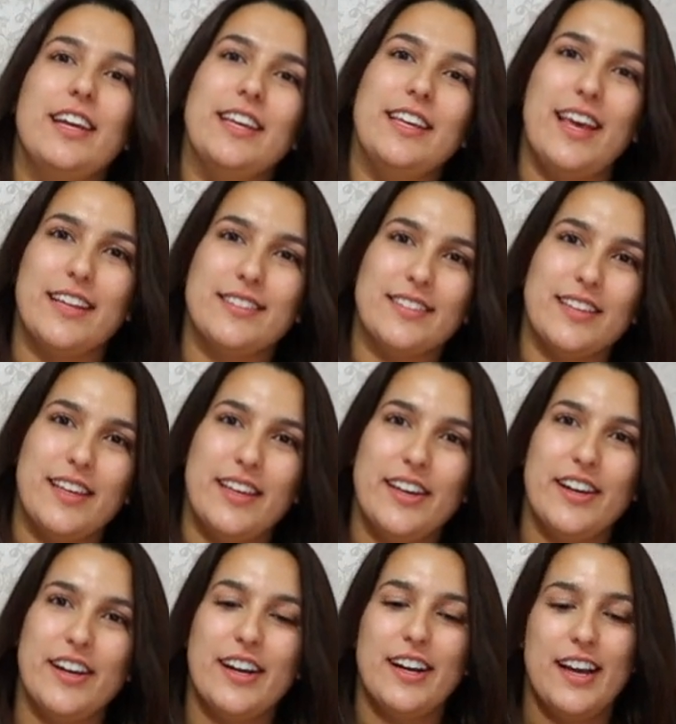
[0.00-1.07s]
Yesi
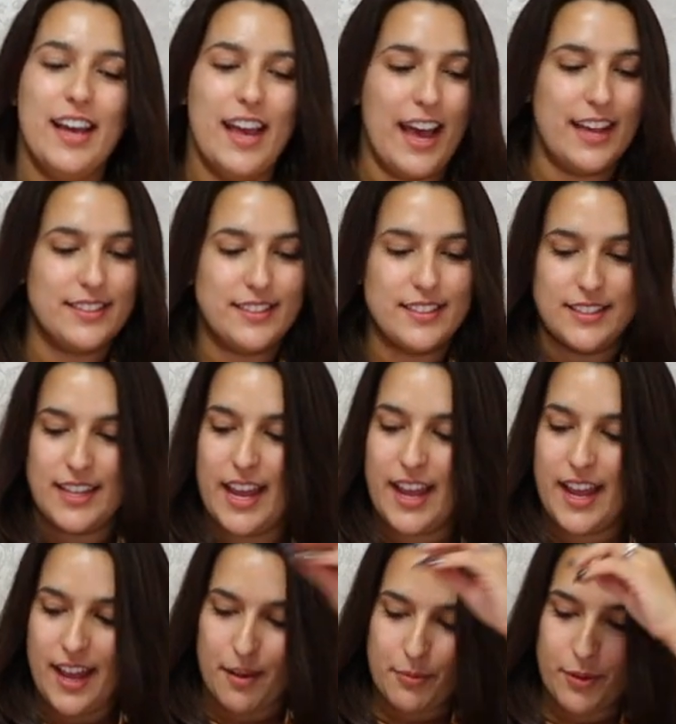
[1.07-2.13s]
here, and
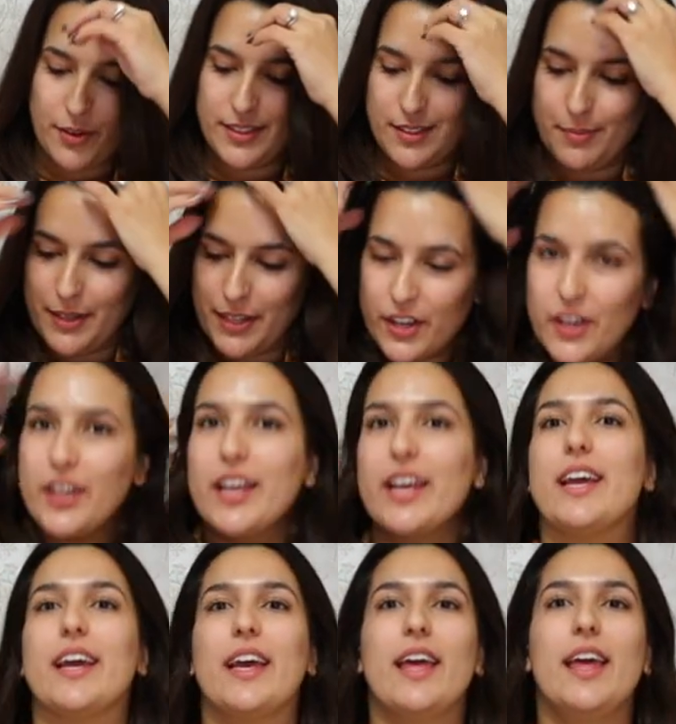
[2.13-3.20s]
today I'm going to be
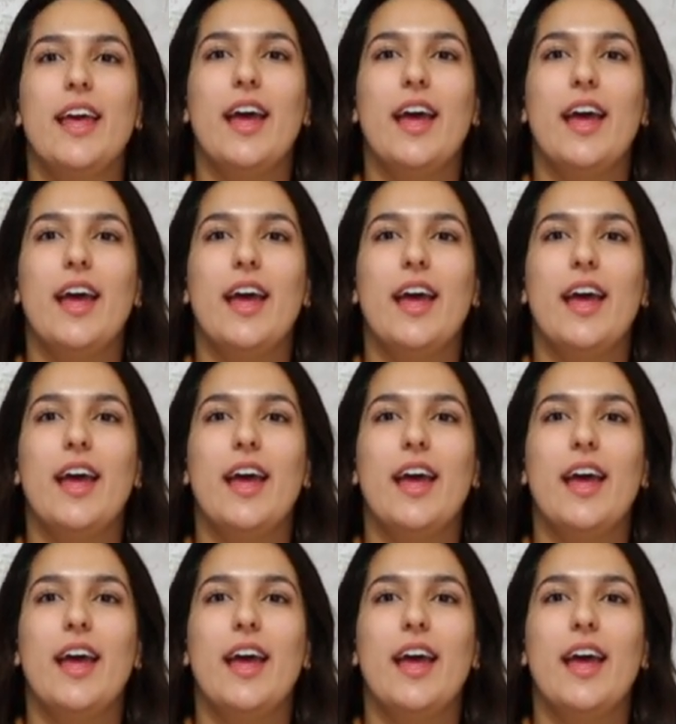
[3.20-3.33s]
cooking